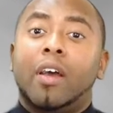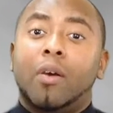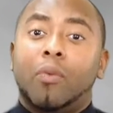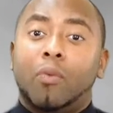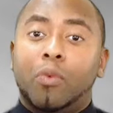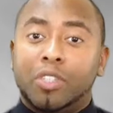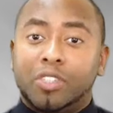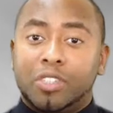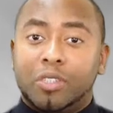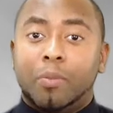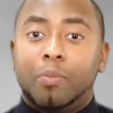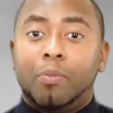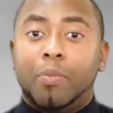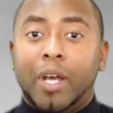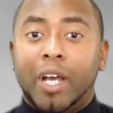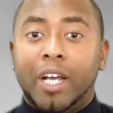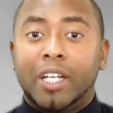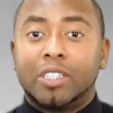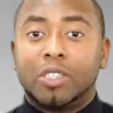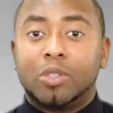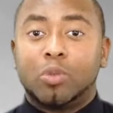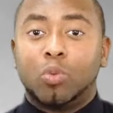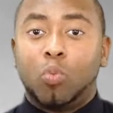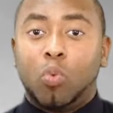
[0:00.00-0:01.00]
What's the
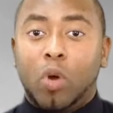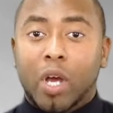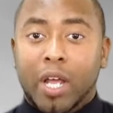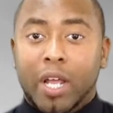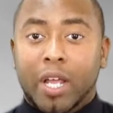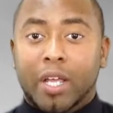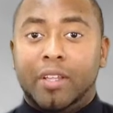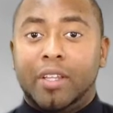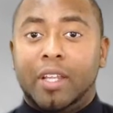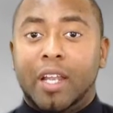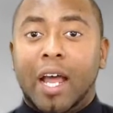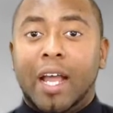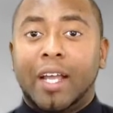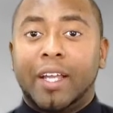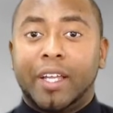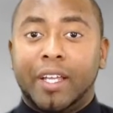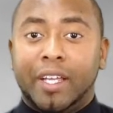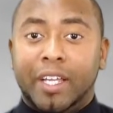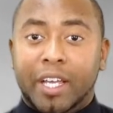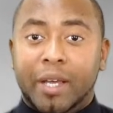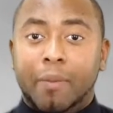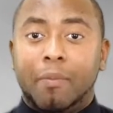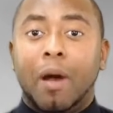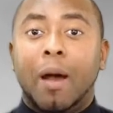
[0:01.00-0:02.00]
best way that I can
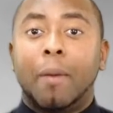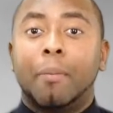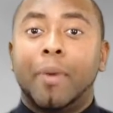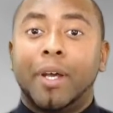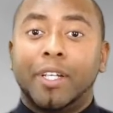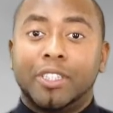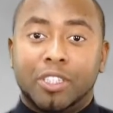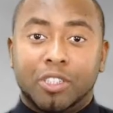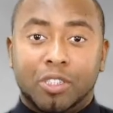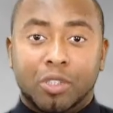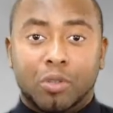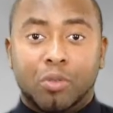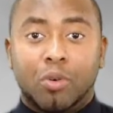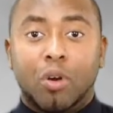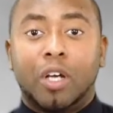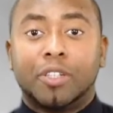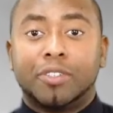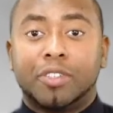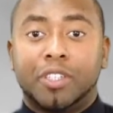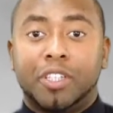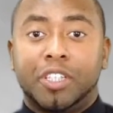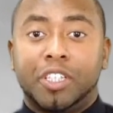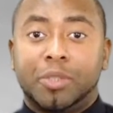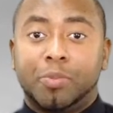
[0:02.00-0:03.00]
get my message
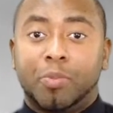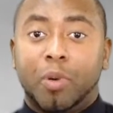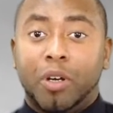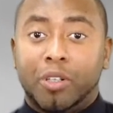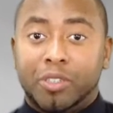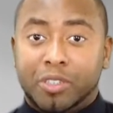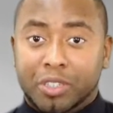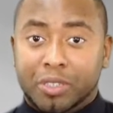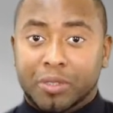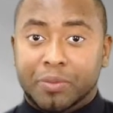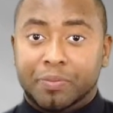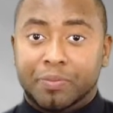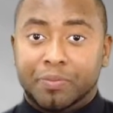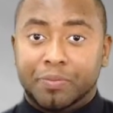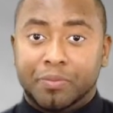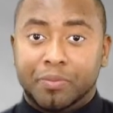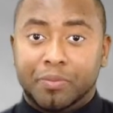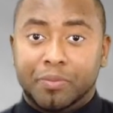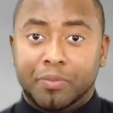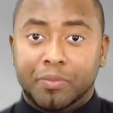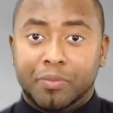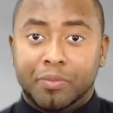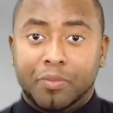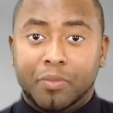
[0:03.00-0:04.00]
across to this person?
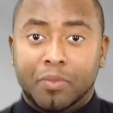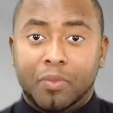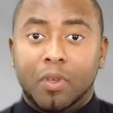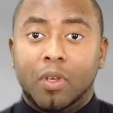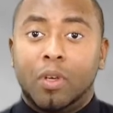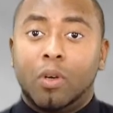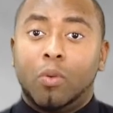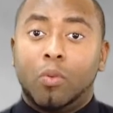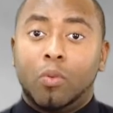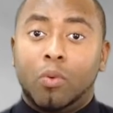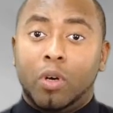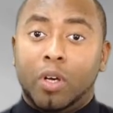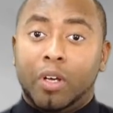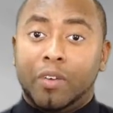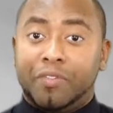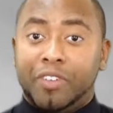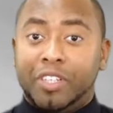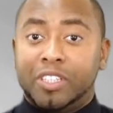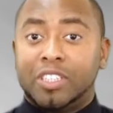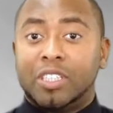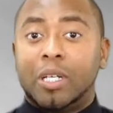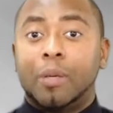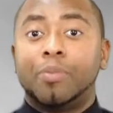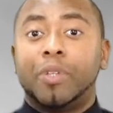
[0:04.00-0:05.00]
Well, if
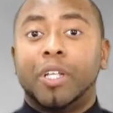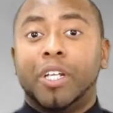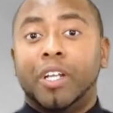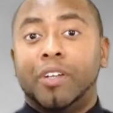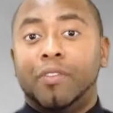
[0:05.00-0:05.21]
it's something